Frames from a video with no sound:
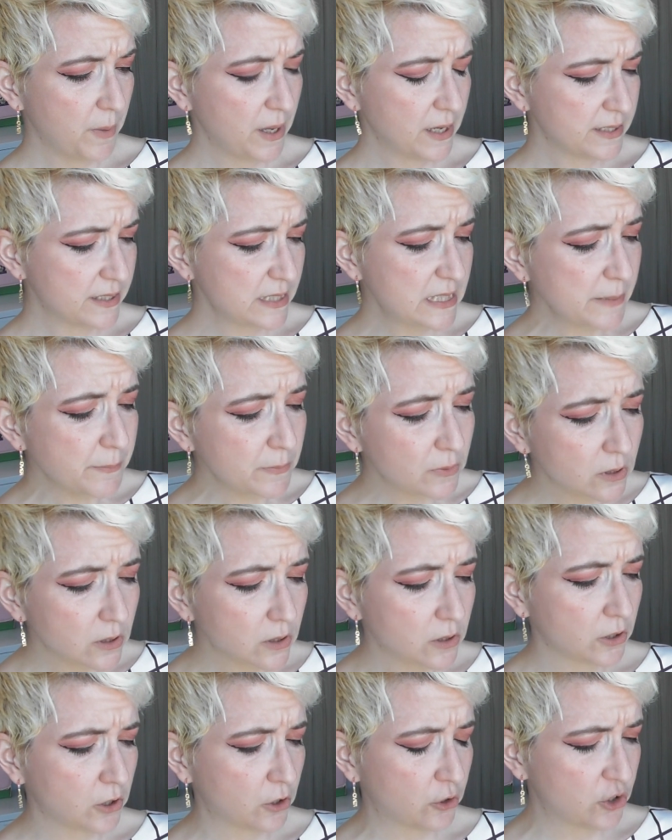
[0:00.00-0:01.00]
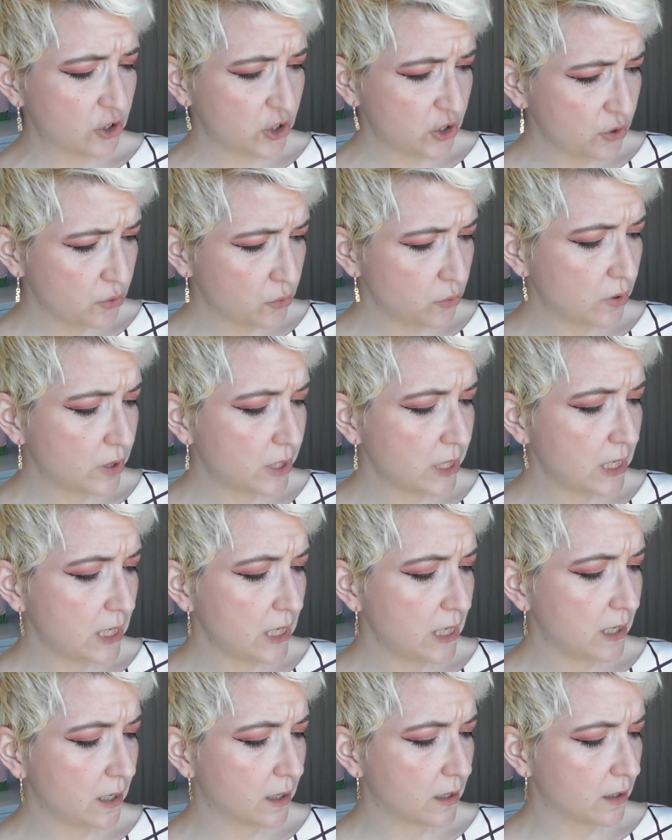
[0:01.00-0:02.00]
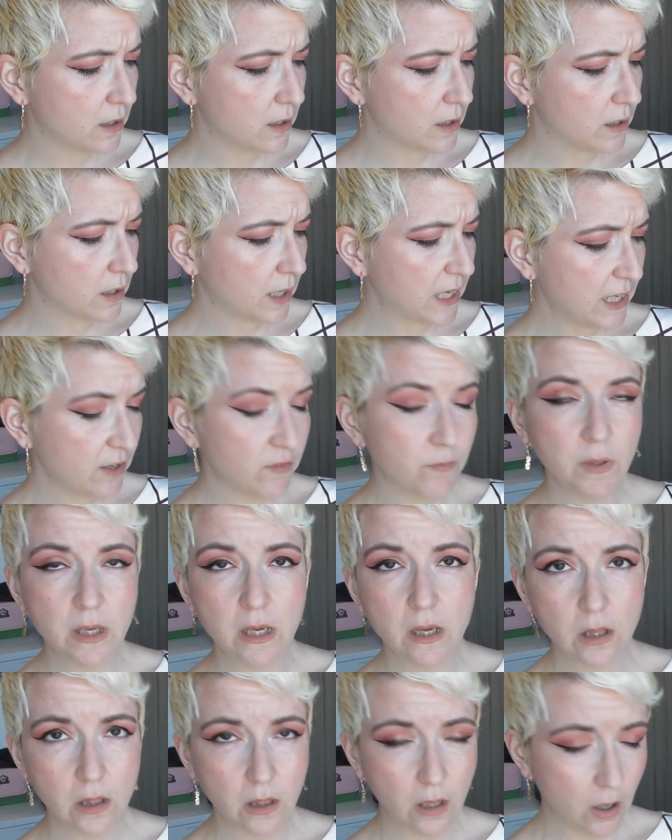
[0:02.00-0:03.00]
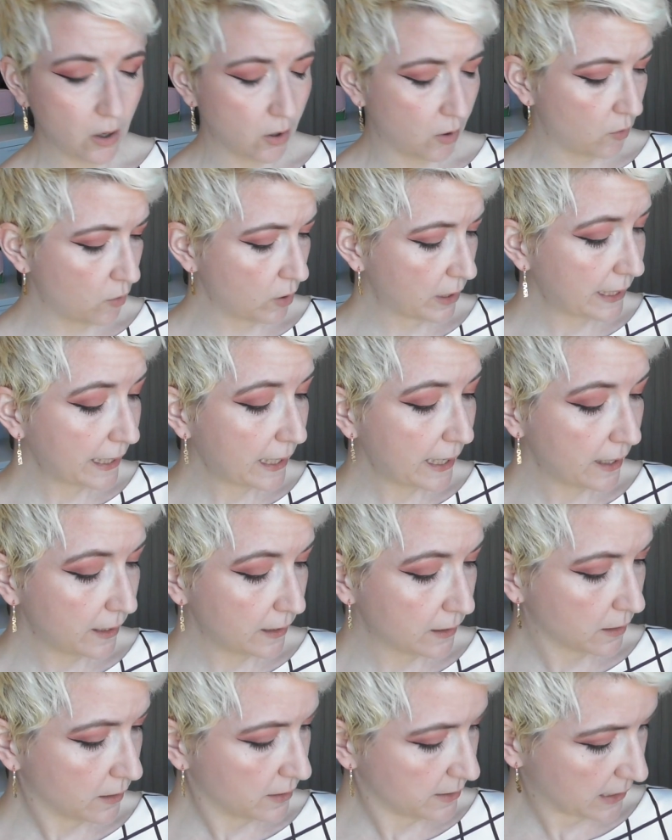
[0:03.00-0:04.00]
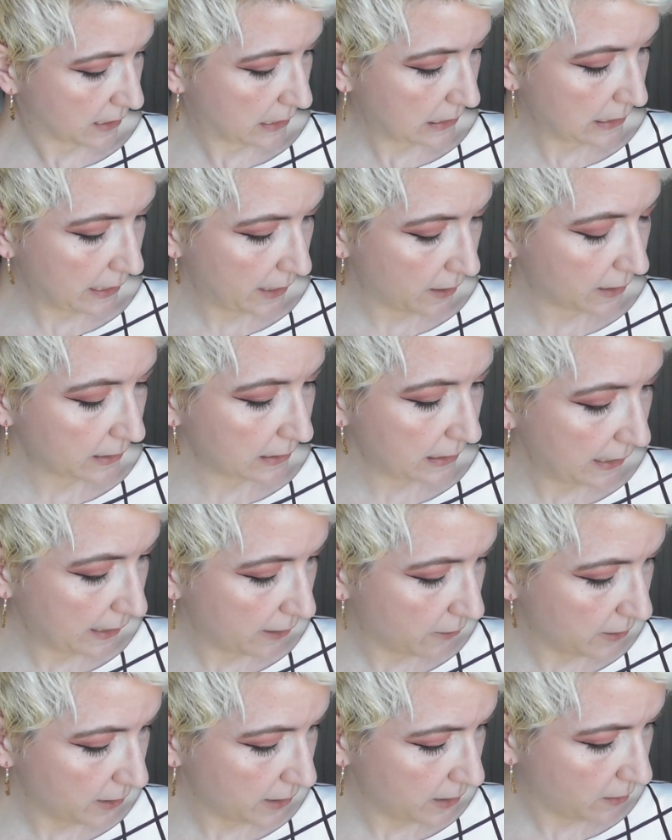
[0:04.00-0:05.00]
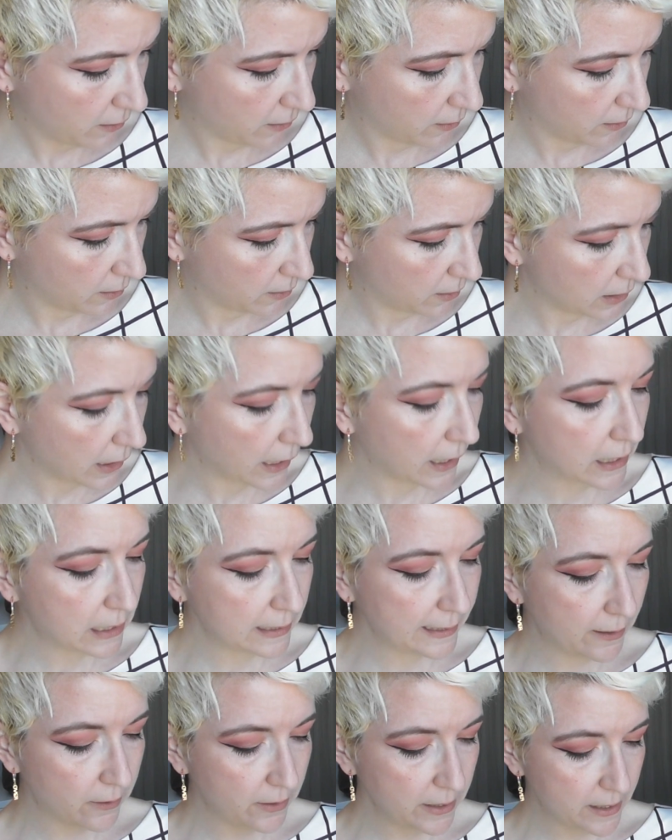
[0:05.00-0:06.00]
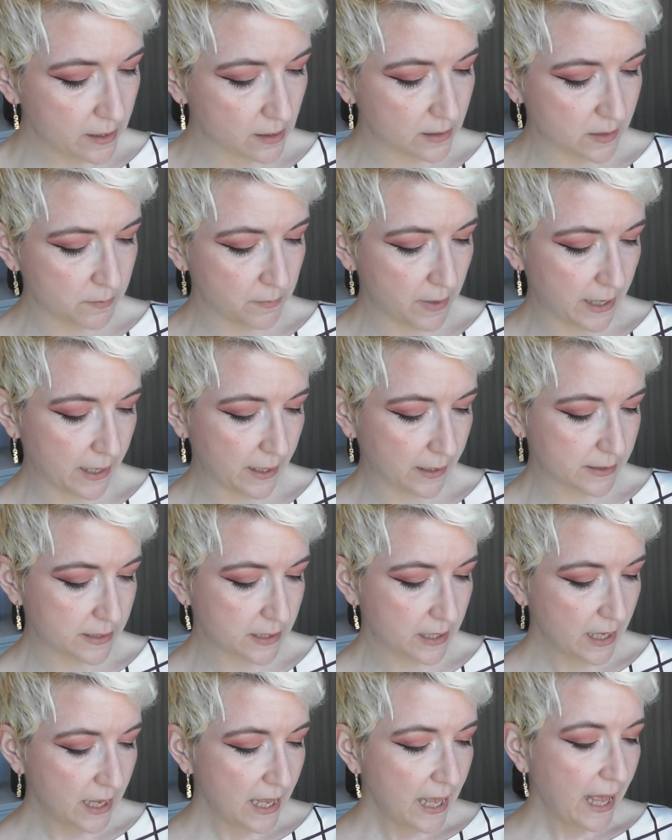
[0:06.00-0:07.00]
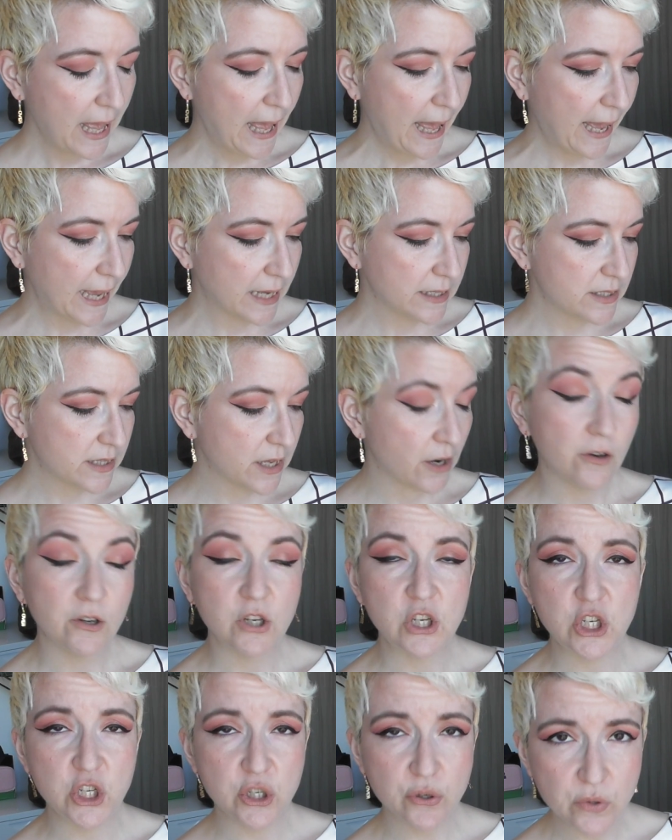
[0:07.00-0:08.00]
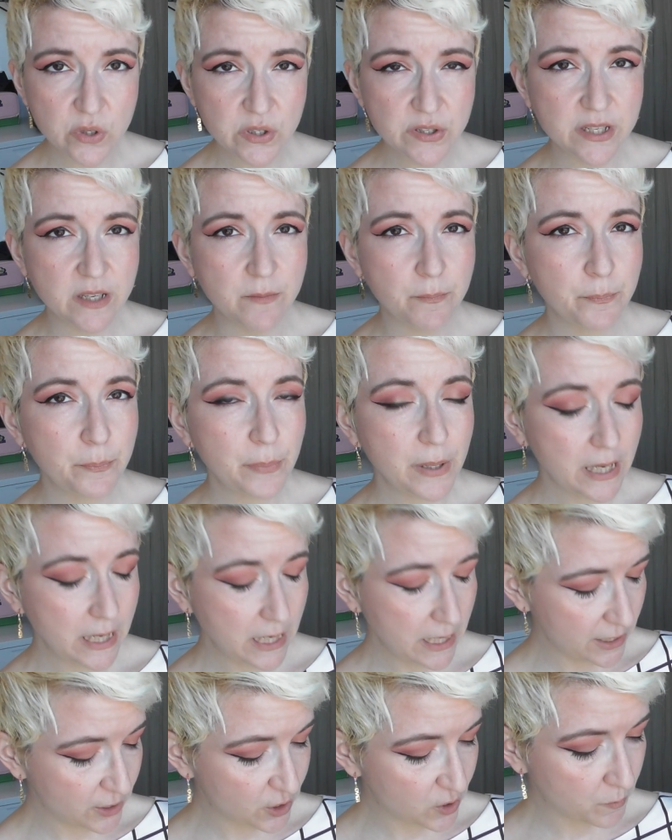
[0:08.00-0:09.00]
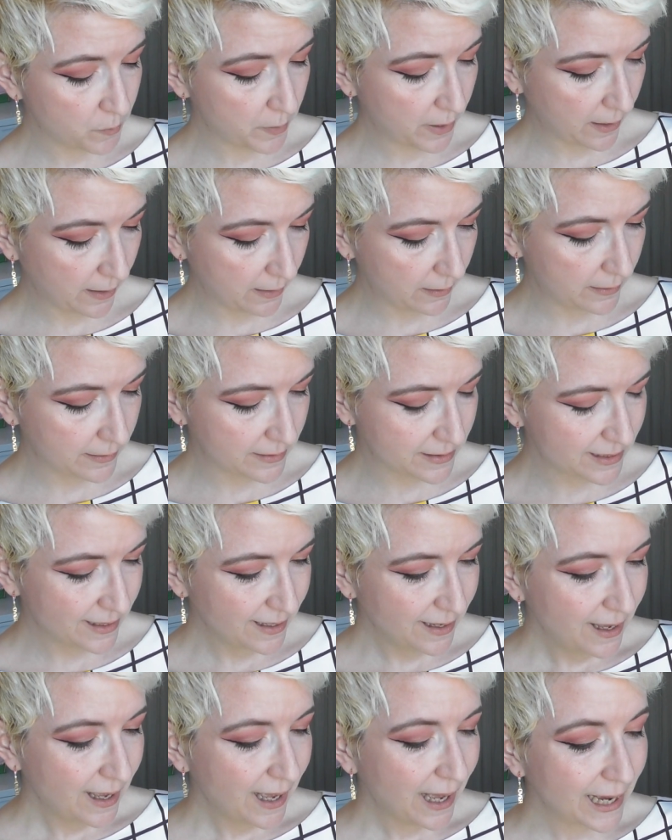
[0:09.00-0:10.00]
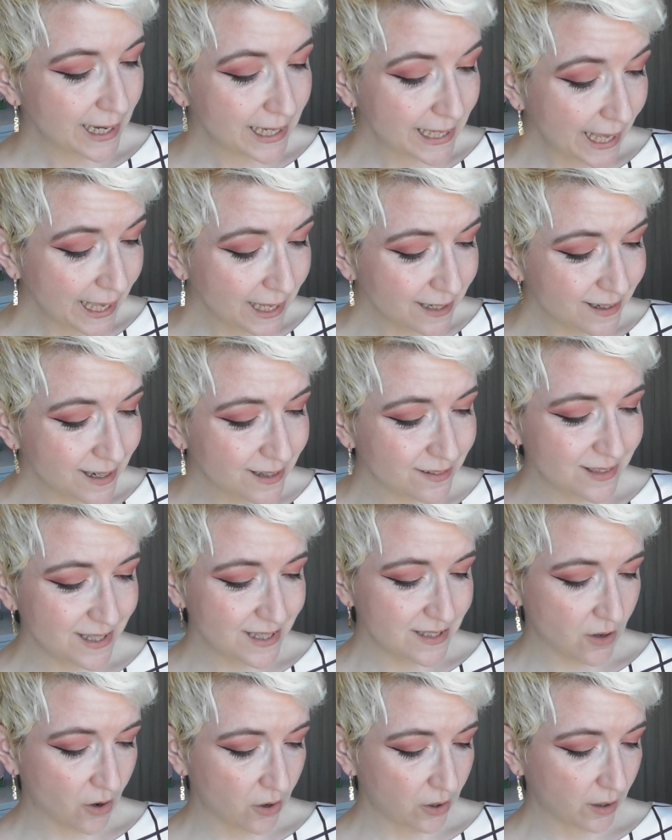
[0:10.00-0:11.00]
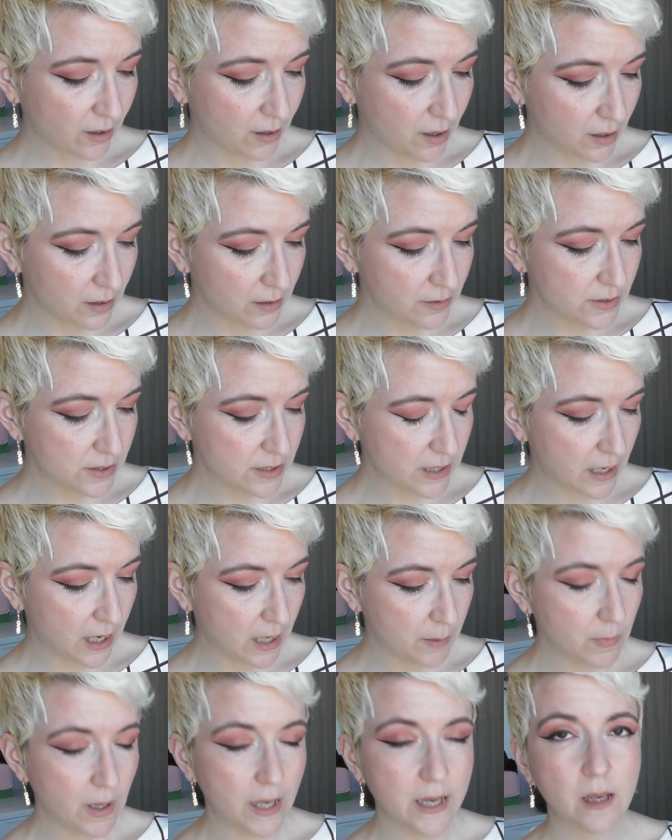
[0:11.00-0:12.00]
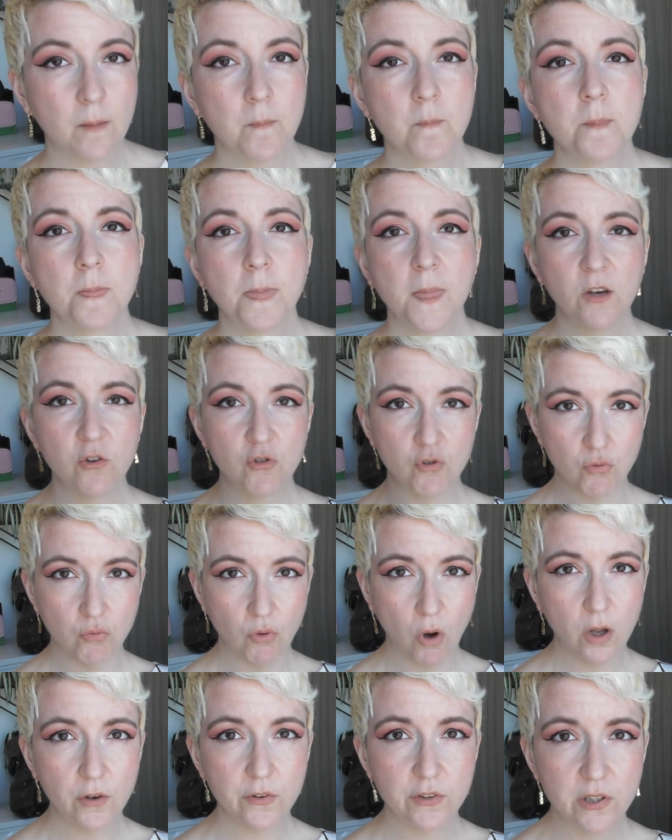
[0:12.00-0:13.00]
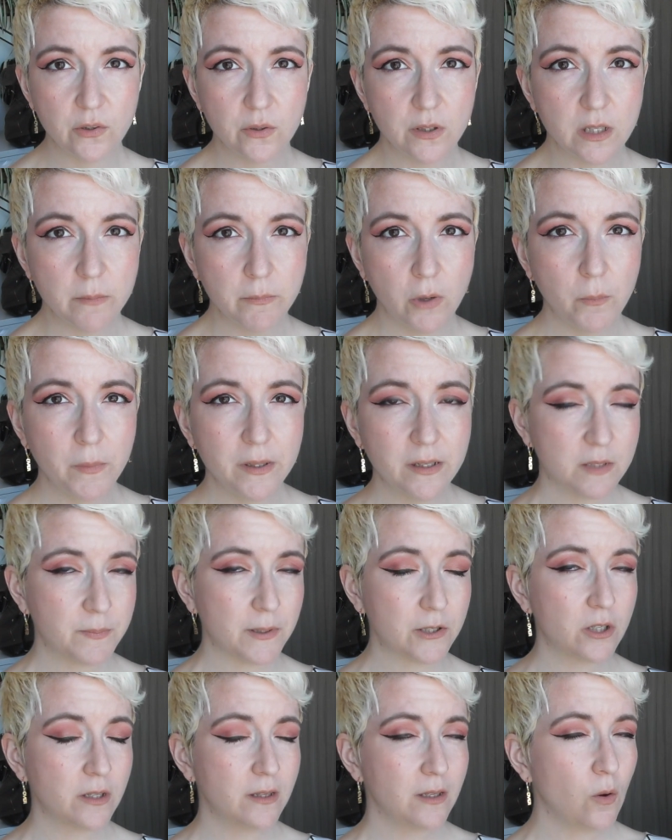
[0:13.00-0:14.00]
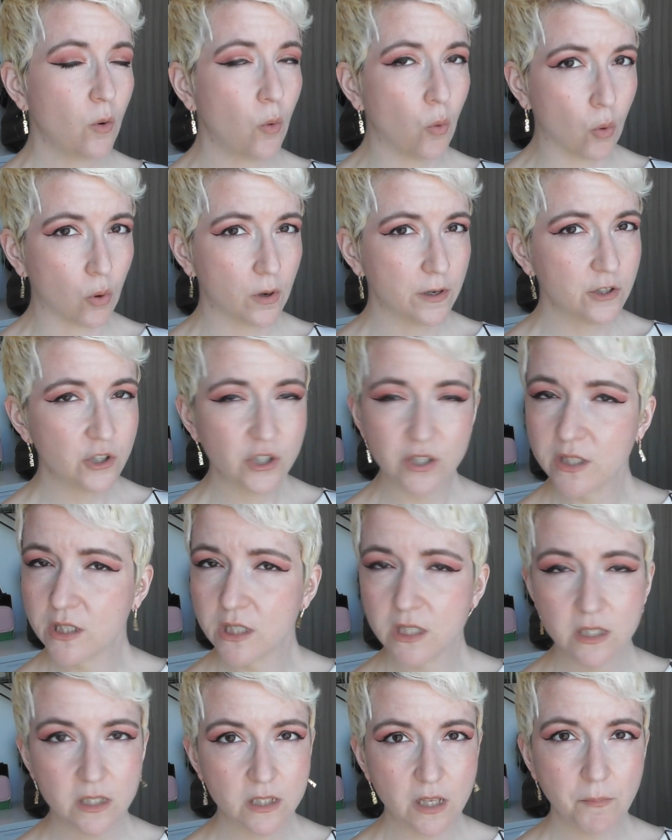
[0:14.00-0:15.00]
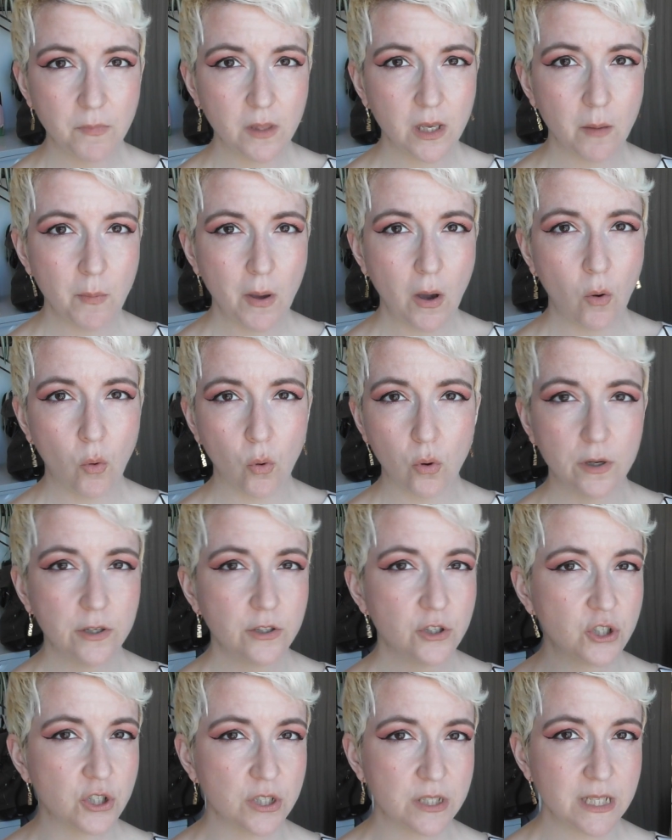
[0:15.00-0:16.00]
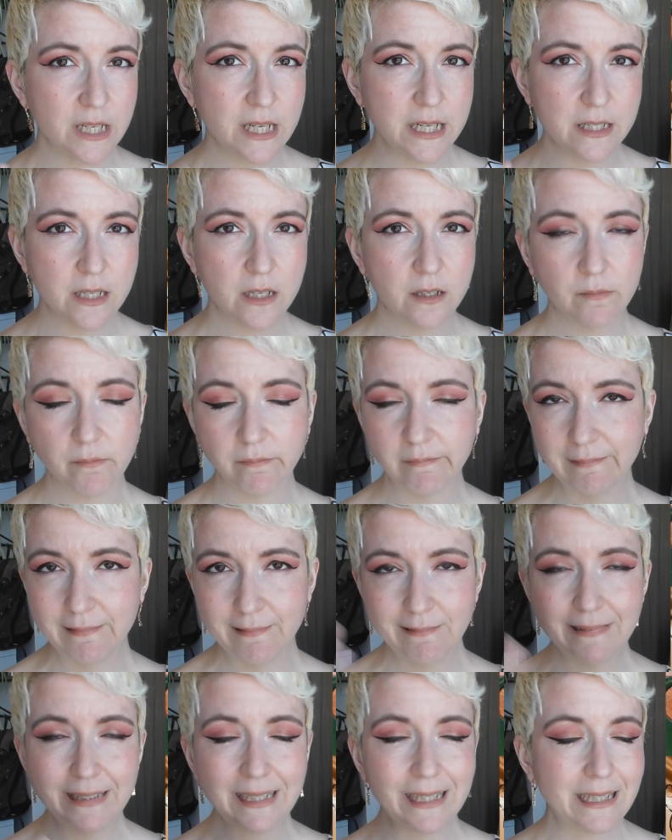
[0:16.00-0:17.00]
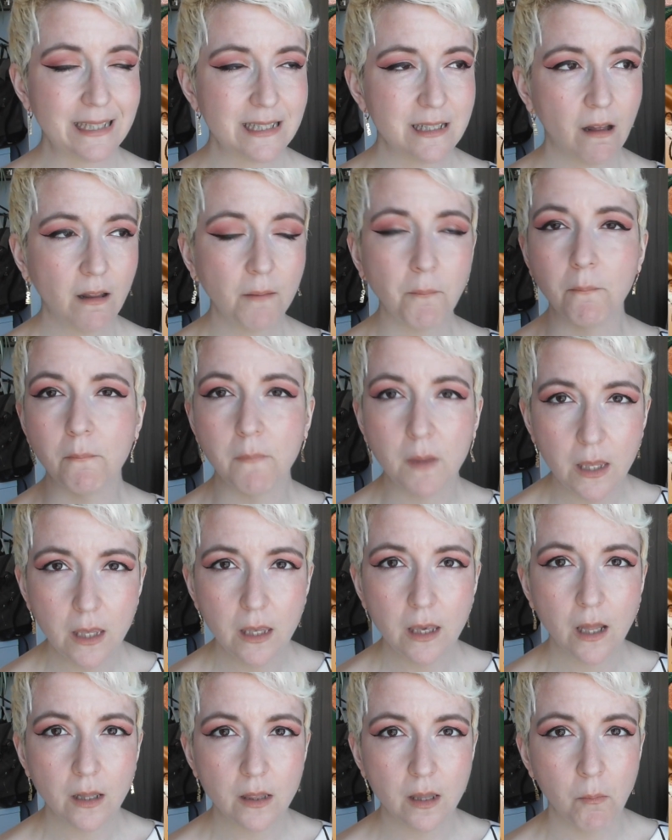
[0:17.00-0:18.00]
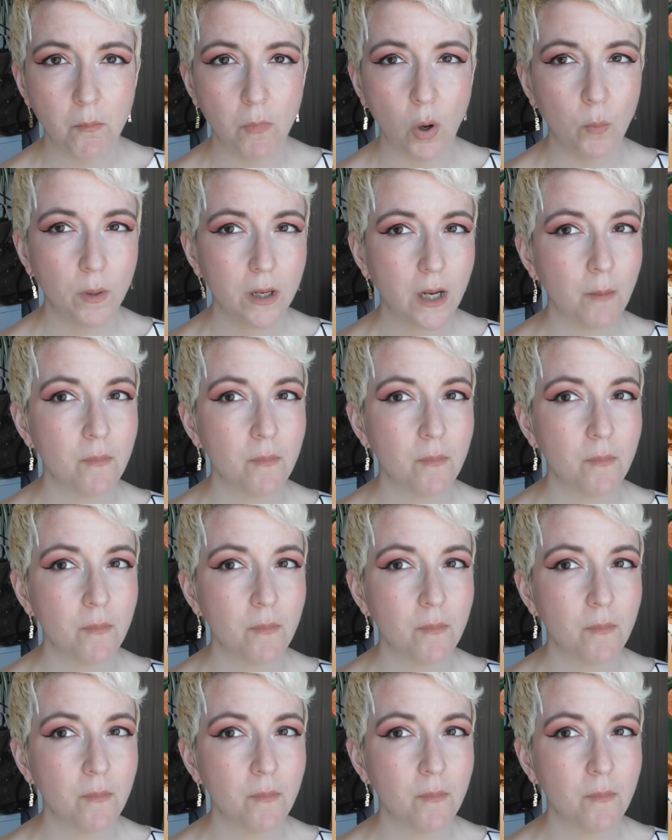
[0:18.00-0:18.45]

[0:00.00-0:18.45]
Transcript: Similar to the Give Me Glow, is it Klarity? Yeah, Klarity Cosmetics has their Juicy Peach palette. Again, these aren't colors that I'm like drawn to at the moment, especially the oranges. Something about orange just isn't, it's not me at the moment.